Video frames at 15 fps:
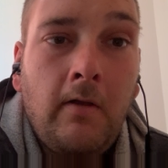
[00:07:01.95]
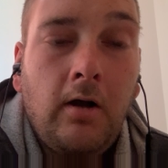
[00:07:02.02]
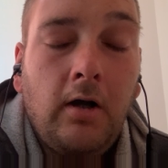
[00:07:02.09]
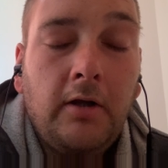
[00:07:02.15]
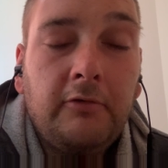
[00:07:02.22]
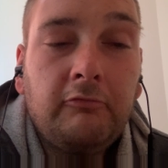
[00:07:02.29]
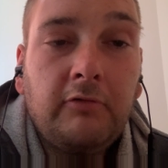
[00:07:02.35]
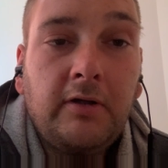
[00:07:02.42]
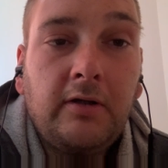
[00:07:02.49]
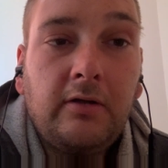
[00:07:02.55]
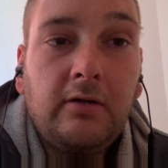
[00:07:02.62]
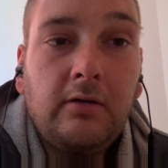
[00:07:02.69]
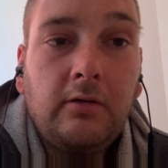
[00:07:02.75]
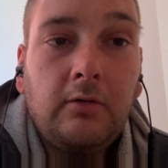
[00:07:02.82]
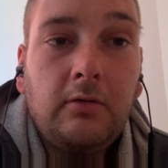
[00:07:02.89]
I drink
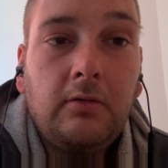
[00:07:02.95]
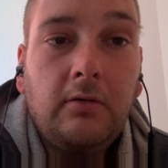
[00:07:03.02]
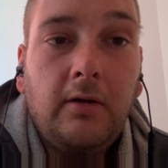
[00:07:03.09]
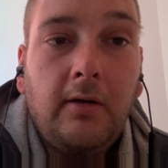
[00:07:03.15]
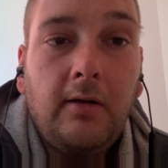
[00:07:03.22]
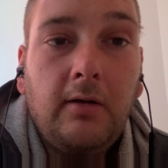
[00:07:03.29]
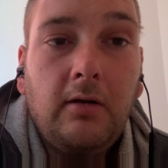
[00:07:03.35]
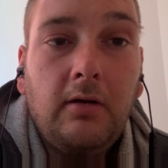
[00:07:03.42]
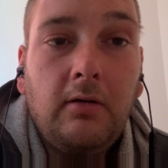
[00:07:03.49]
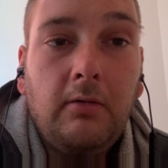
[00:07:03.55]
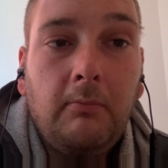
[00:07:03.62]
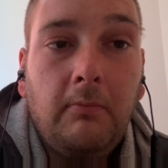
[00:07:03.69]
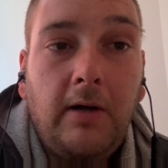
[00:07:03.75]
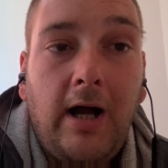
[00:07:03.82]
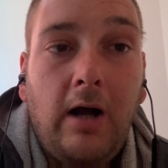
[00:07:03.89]

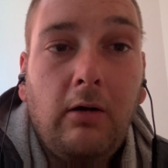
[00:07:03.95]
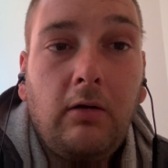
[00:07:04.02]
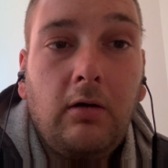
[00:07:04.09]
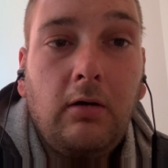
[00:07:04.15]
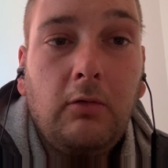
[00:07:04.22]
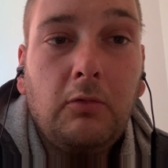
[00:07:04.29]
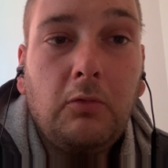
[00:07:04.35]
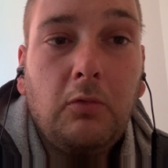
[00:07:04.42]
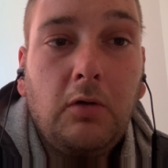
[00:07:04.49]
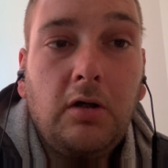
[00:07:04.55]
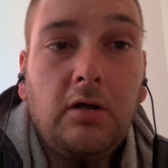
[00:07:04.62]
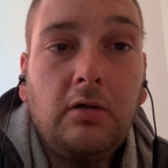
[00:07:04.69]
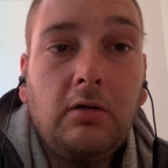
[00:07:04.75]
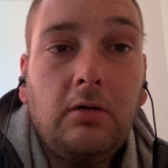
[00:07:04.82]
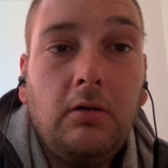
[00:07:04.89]
alcohol
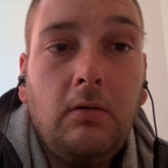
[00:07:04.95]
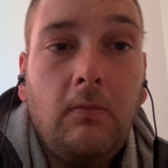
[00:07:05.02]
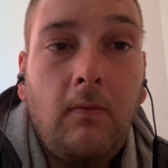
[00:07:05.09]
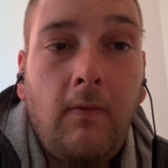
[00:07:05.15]
quite a lot.